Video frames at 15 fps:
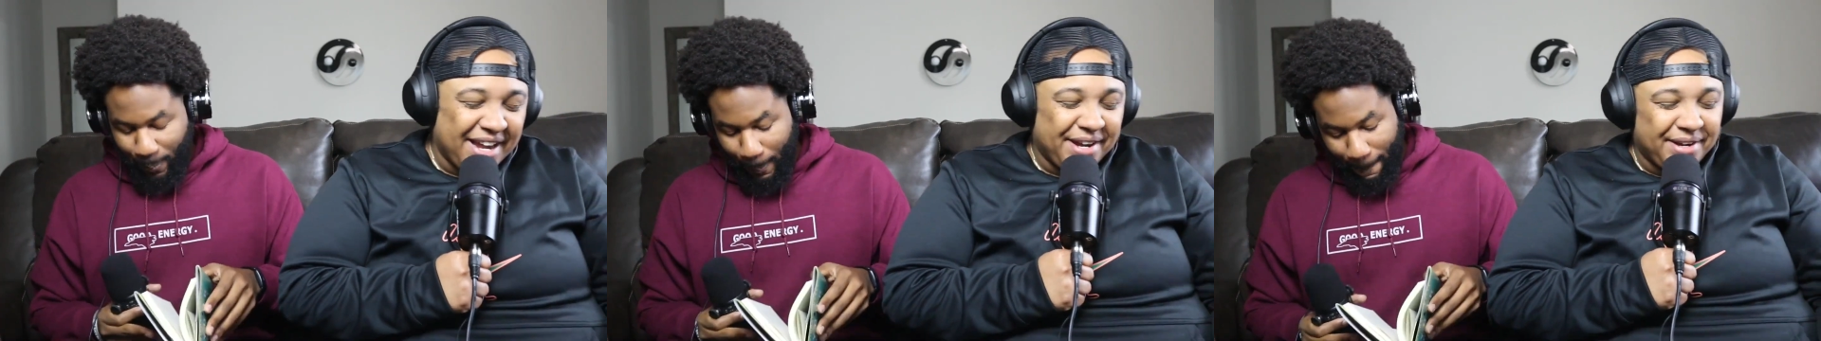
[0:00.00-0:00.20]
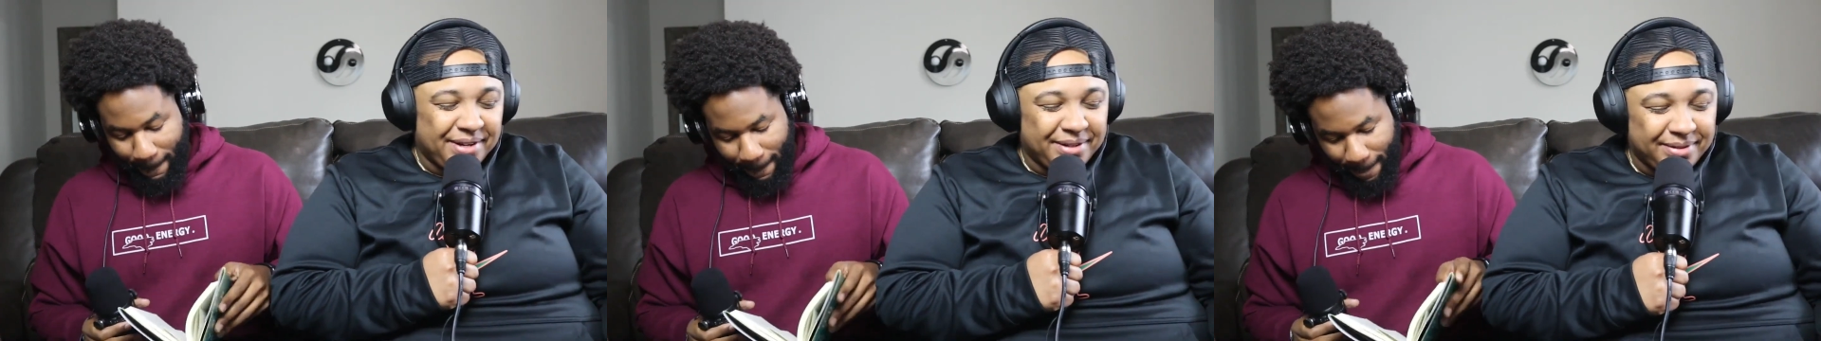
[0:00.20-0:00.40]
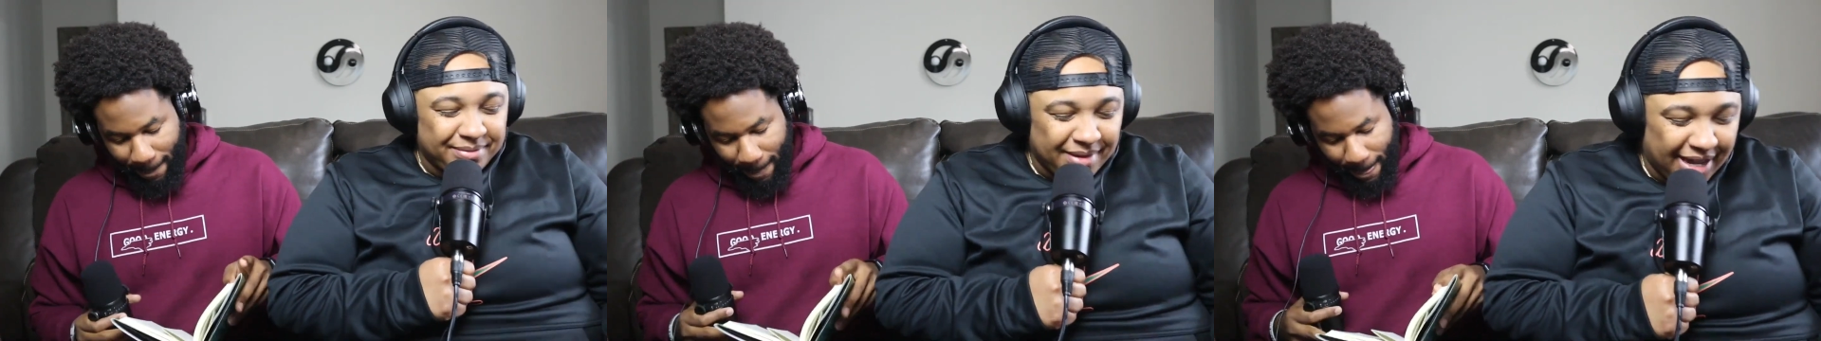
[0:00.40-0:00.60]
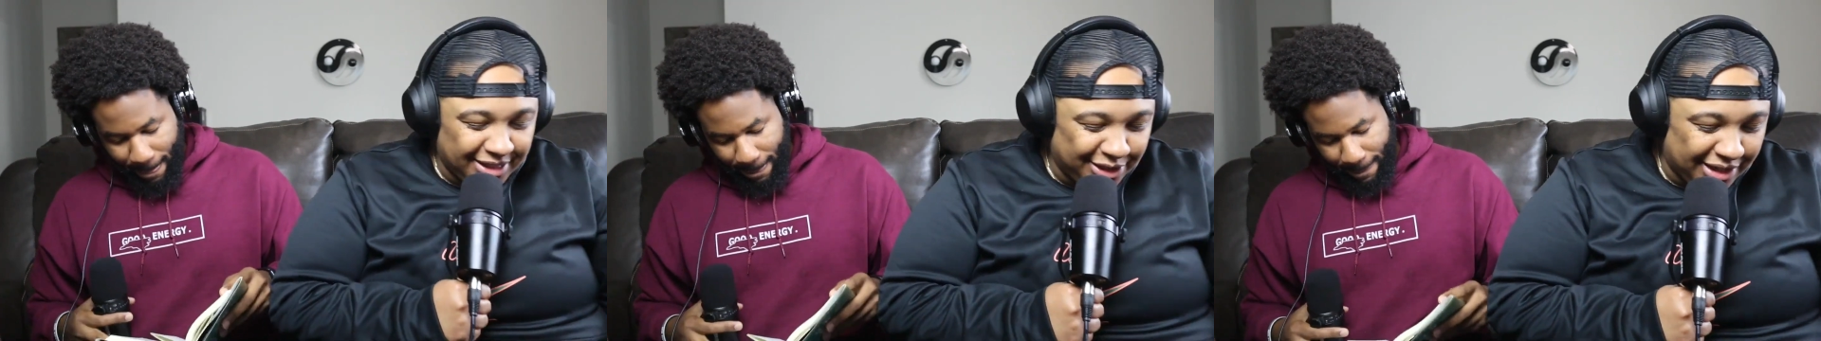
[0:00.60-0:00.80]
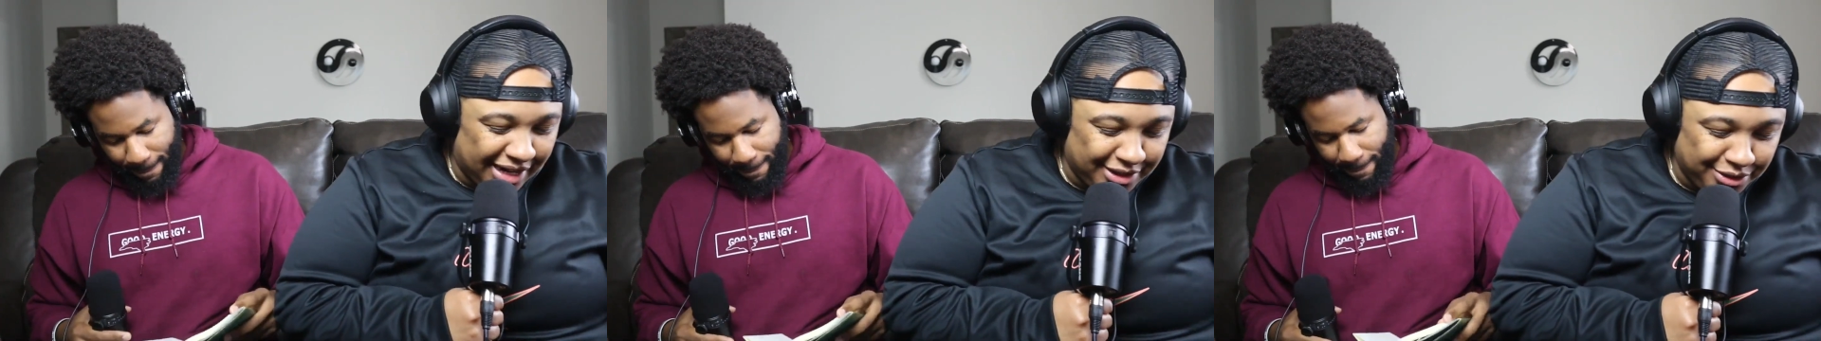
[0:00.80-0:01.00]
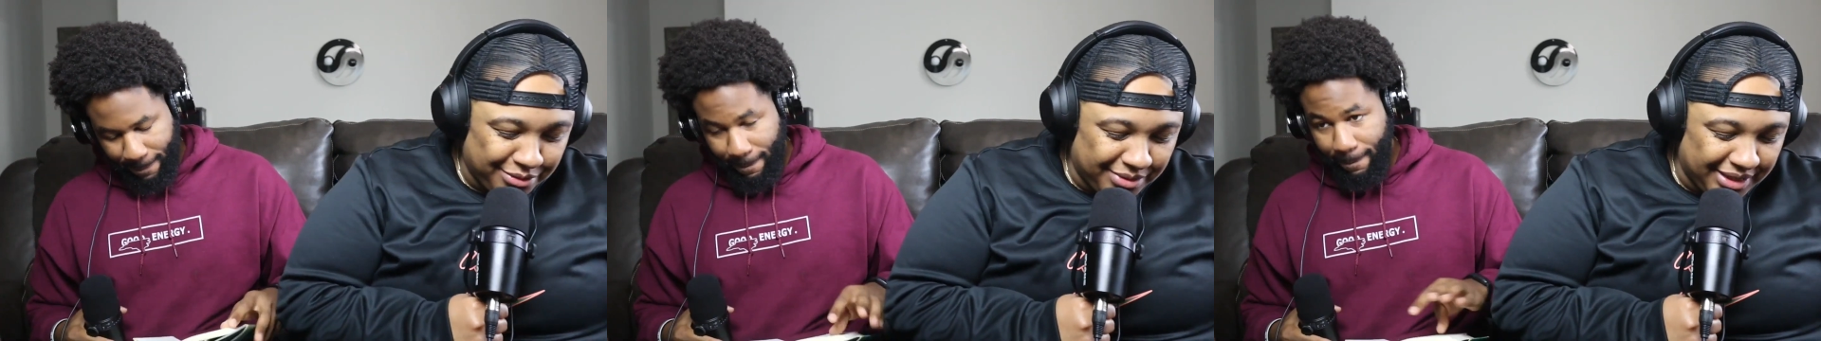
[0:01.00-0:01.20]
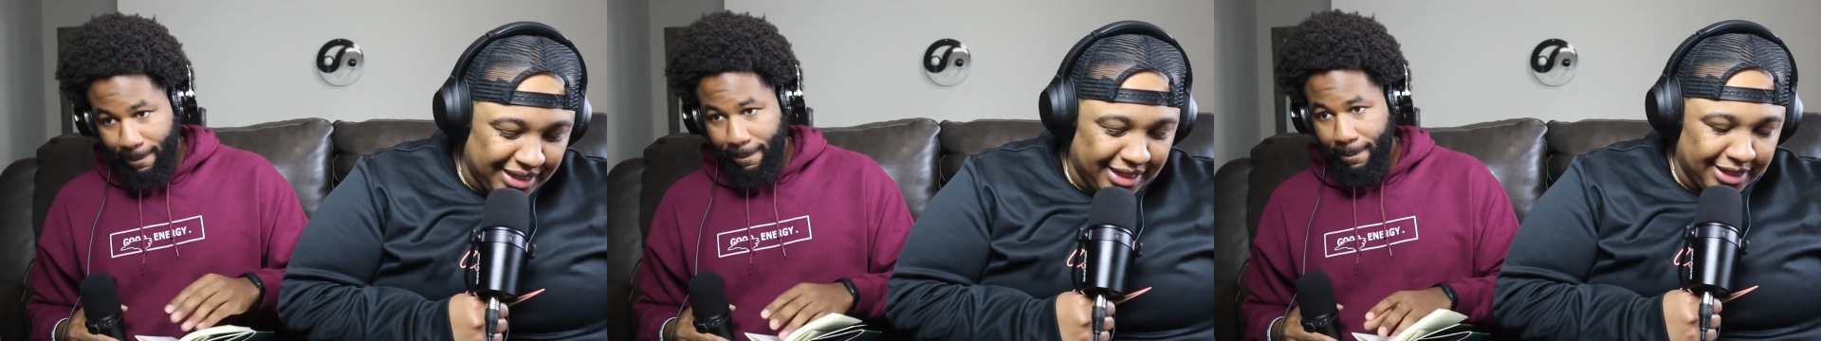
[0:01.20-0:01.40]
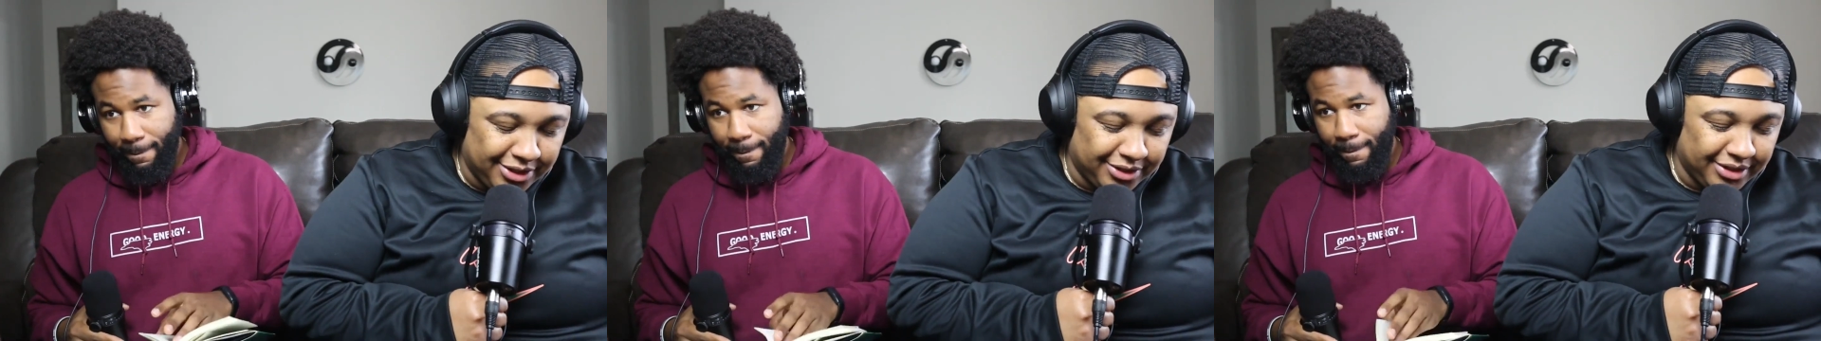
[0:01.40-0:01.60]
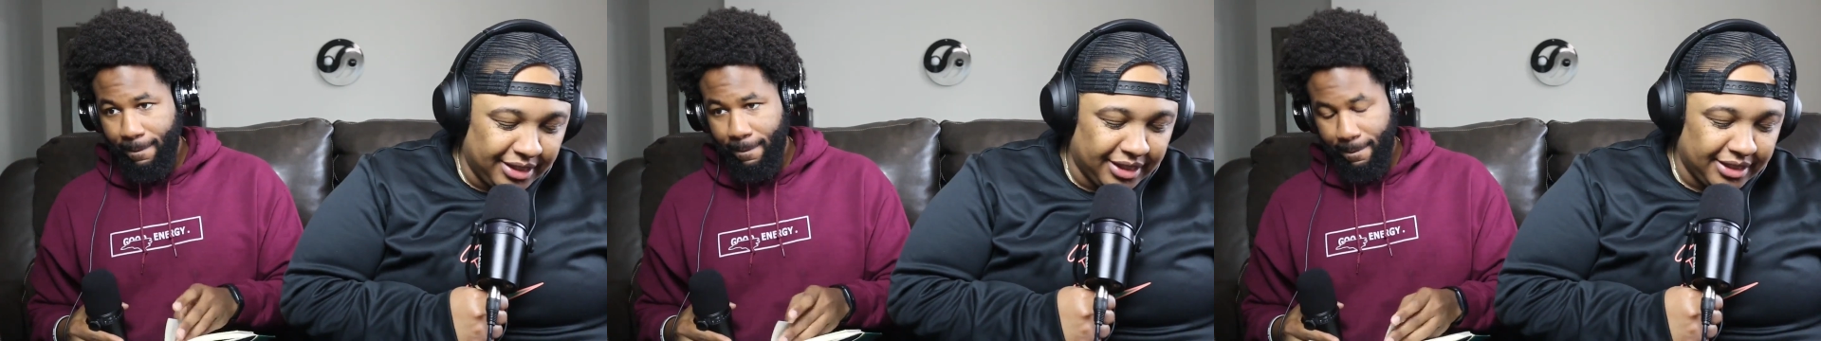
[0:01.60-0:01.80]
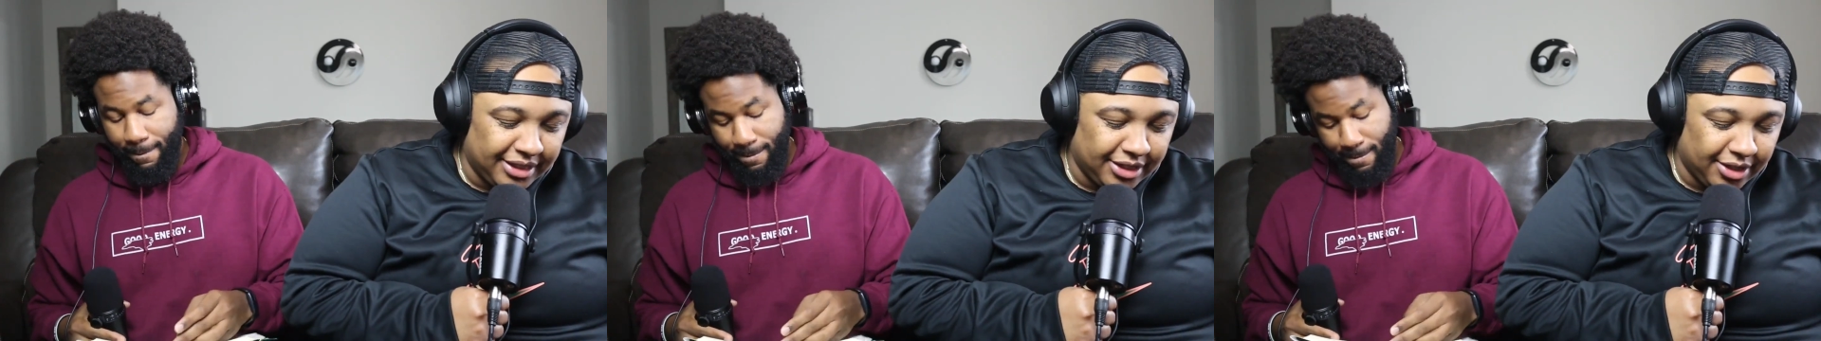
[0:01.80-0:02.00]
Speaker 1: Um, I I do want to hit on
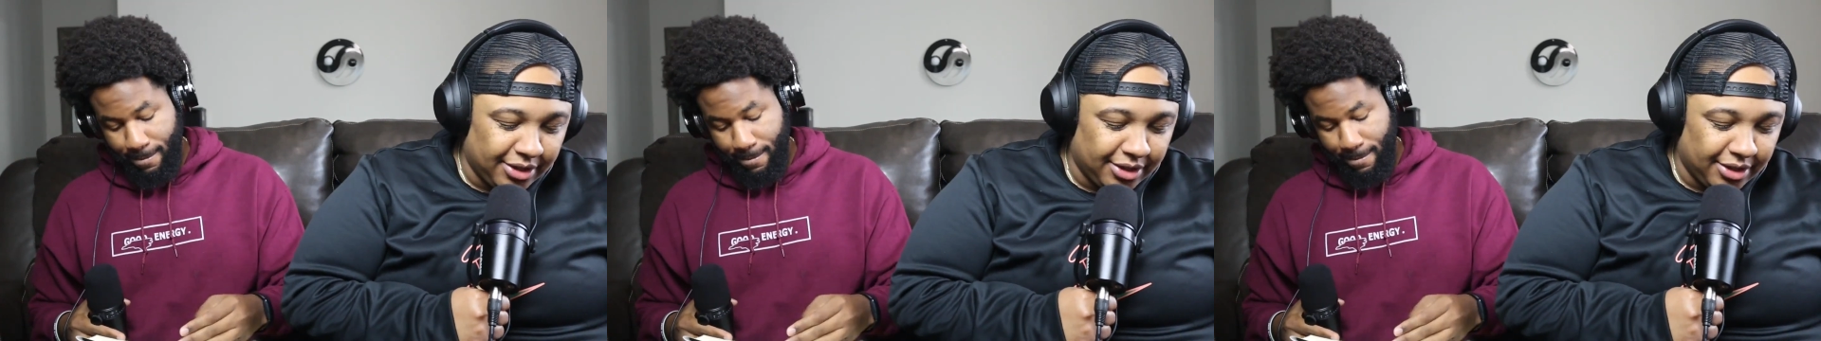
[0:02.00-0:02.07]
this